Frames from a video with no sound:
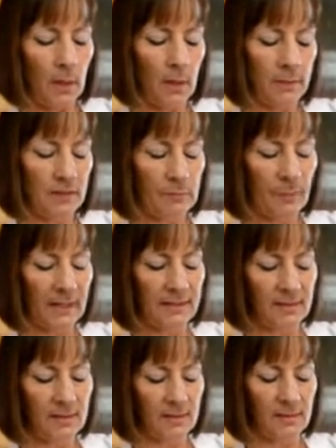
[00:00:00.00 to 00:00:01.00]

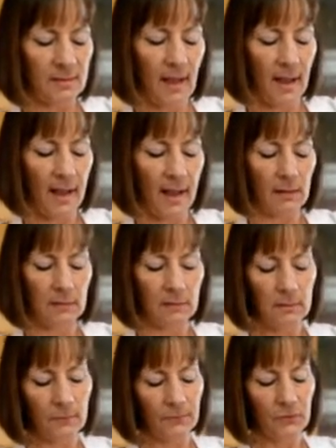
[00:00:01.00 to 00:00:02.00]
spices
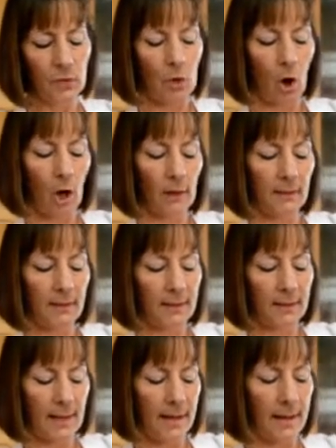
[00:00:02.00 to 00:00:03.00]
and
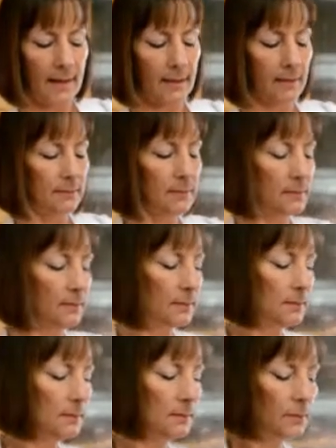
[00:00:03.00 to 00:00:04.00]
garlic and
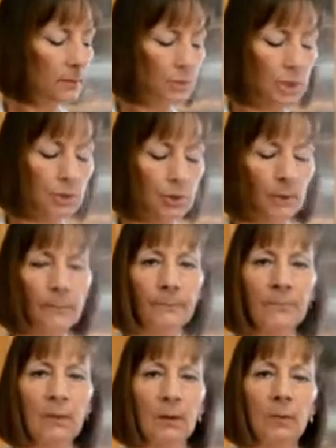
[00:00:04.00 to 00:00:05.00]
ginger.
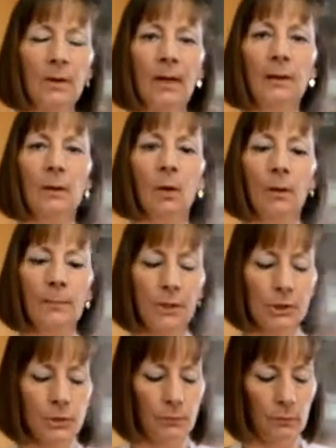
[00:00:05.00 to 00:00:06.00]
We added our
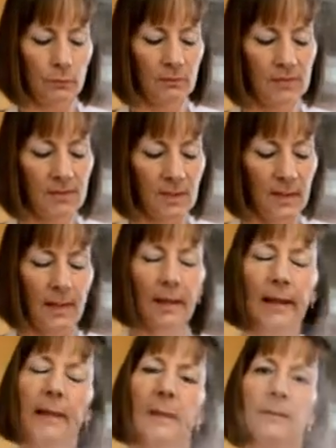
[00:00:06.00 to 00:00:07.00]
mushrooms
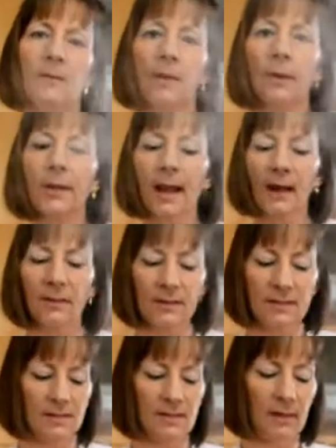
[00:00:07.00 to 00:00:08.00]
and then our
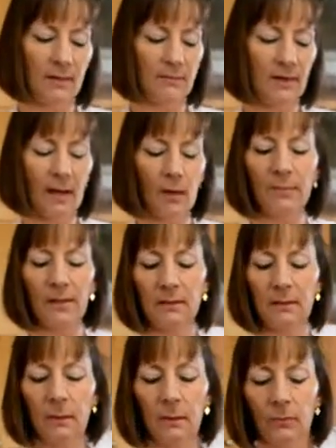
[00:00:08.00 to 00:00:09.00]
carrots that have now
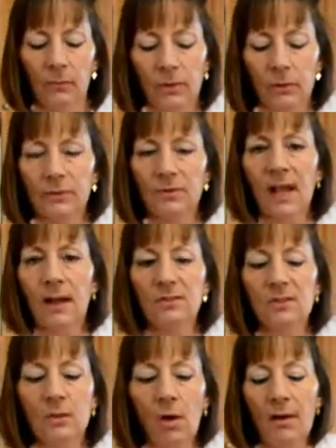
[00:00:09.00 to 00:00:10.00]
been rendered down
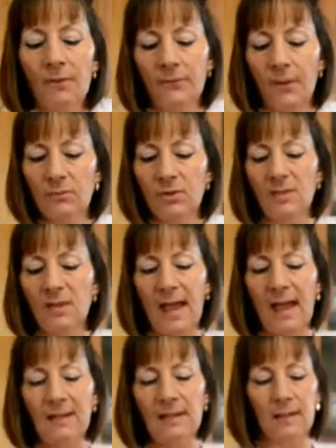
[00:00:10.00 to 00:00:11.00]
soft. I'm just
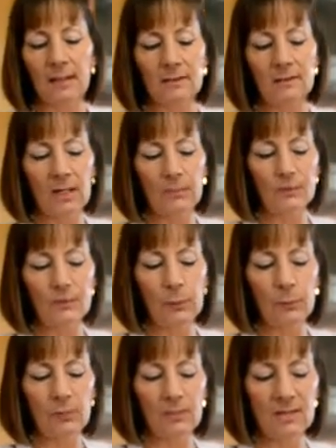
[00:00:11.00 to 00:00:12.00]
adding in a
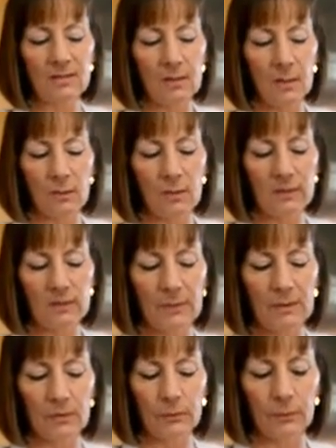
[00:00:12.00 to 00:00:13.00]
tablespoon of miso that's
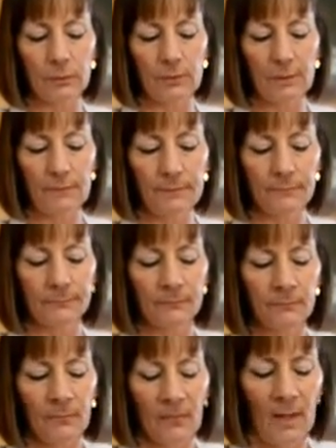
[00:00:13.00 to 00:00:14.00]
been diluted,
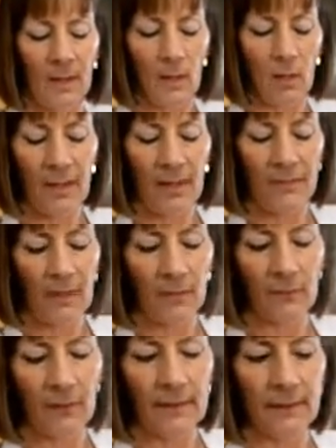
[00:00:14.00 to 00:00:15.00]
and I'll add that right